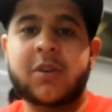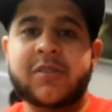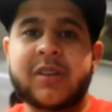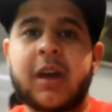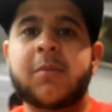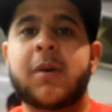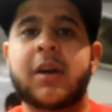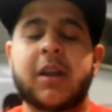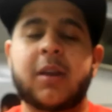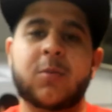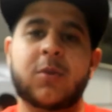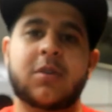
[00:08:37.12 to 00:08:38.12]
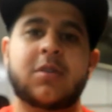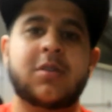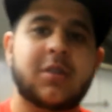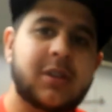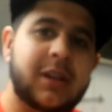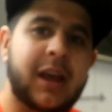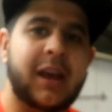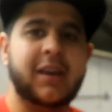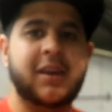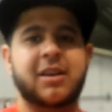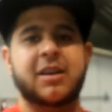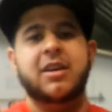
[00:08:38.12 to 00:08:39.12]
what to say about it anymore.
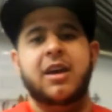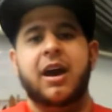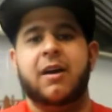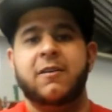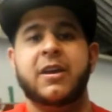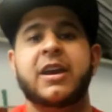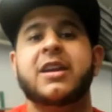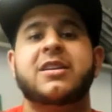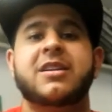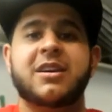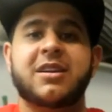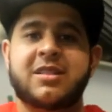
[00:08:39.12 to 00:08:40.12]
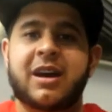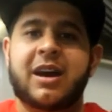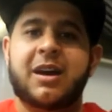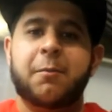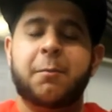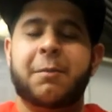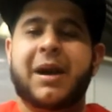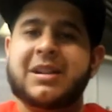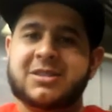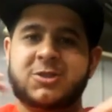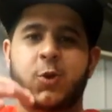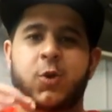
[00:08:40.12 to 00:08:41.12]
Like, I've hit that
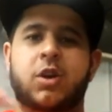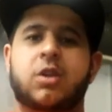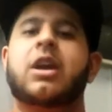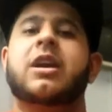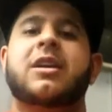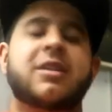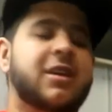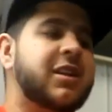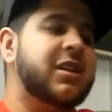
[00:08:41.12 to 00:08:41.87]
milestone I'm like,